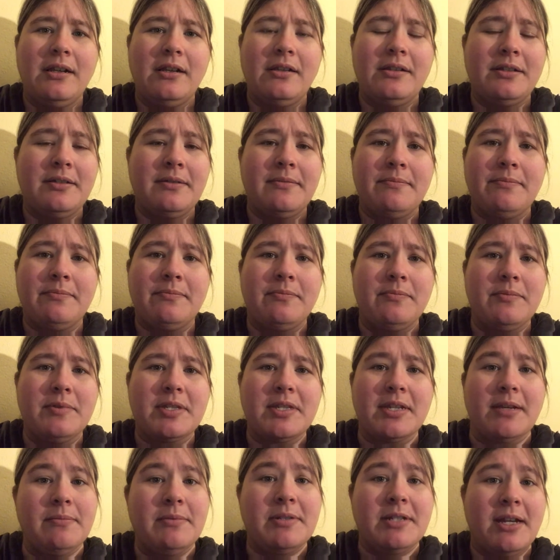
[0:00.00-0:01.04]

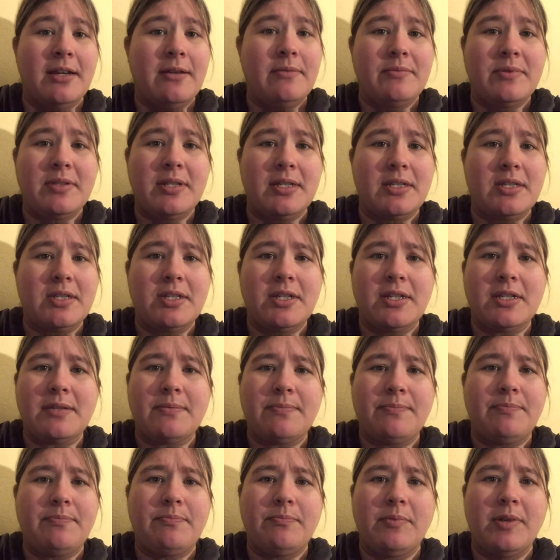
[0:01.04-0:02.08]
Sometimes it's just